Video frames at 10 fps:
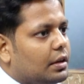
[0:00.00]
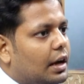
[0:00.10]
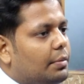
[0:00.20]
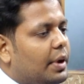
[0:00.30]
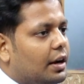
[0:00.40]

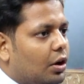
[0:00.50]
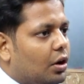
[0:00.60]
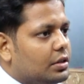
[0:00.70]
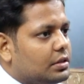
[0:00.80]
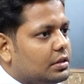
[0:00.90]
and make
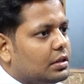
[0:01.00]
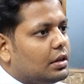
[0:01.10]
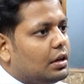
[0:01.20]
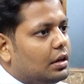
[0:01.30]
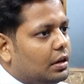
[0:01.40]
laws
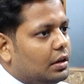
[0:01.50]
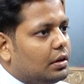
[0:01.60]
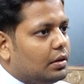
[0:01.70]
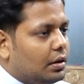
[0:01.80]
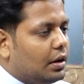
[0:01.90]

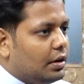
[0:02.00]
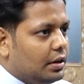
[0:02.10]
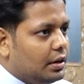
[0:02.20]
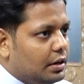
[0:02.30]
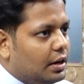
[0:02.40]

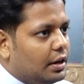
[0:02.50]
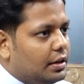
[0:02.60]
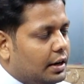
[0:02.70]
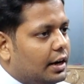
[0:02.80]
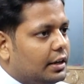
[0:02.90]

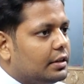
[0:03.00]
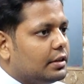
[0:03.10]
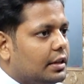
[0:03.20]
regarding